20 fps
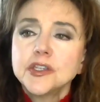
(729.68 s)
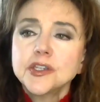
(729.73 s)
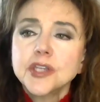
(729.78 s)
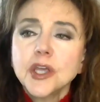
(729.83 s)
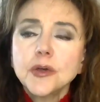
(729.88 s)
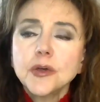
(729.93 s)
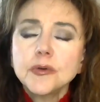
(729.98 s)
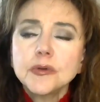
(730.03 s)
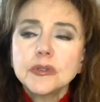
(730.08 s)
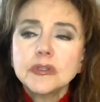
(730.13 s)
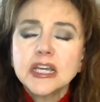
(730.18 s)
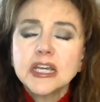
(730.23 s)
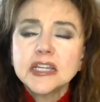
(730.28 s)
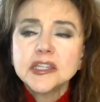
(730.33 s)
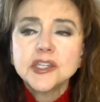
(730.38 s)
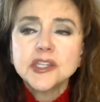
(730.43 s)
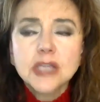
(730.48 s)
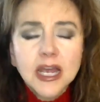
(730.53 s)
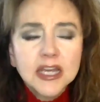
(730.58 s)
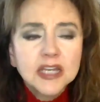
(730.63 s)
So
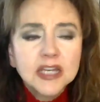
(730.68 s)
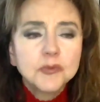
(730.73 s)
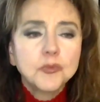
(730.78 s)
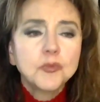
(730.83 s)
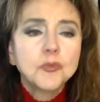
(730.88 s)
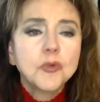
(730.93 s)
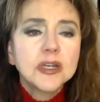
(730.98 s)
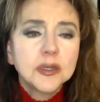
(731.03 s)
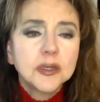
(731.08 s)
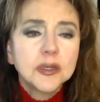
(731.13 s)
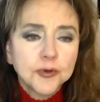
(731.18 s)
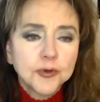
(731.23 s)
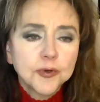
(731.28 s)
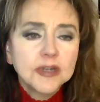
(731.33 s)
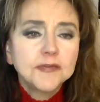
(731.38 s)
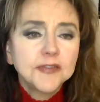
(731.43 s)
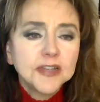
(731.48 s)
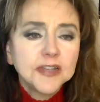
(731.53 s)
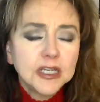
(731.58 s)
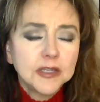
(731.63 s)
I want to
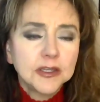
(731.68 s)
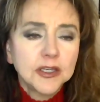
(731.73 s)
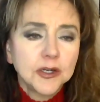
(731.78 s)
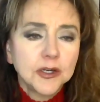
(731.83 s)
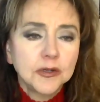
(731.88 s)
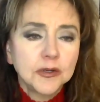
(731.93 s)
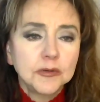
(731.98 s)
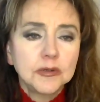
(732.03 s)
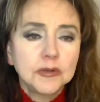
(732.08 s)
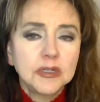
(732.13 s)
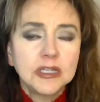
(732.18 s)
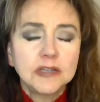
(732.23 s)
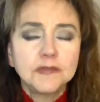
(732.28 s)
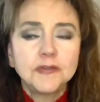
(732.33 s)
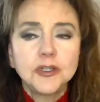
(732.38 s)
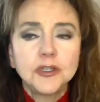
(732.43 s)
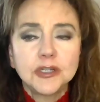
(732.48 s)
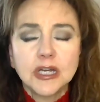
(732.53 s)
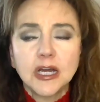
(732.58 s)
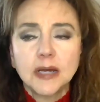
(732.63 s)
briefly, though,
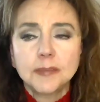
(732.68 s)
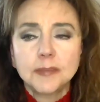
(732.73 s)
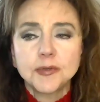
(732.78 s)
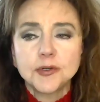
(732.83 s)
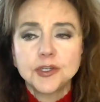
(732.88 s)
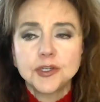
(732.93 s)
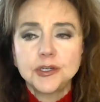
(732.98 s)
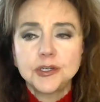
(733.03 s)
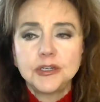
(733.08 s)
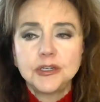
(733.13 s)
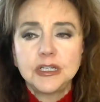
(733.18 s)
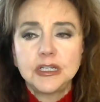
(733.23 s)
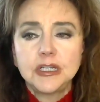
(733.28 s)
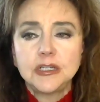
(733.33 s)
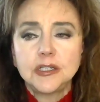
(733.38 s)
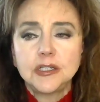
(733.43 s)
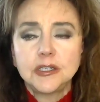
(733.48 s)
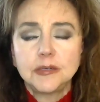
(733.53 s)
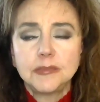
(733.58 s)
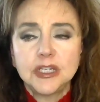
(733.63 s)
give you an opportunity
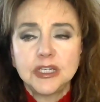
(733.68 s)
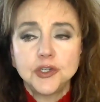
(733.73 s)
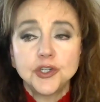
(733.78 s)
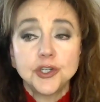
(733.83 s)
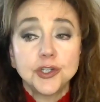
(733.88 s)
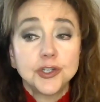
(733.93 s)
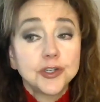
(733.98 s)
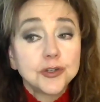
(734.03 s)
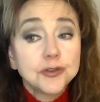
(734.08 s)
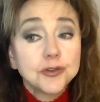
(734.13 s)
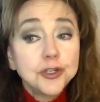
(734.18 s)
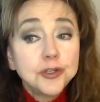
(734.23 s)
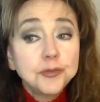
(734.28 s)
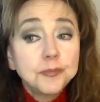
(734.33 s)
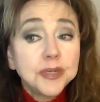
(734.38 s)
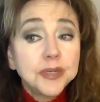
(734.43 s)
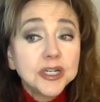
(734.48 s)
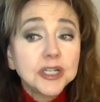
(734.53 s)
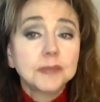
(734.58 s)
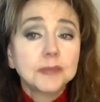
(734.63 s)
to mention your new
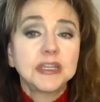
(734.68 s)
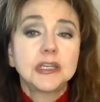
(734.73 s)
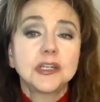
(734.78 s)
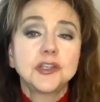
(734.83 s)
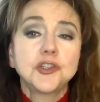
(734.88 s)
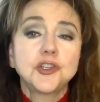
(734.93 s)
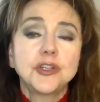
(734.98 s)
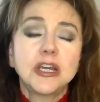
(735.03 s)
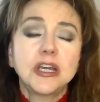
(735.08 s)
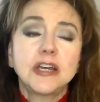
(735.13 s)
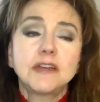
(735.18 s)
book because you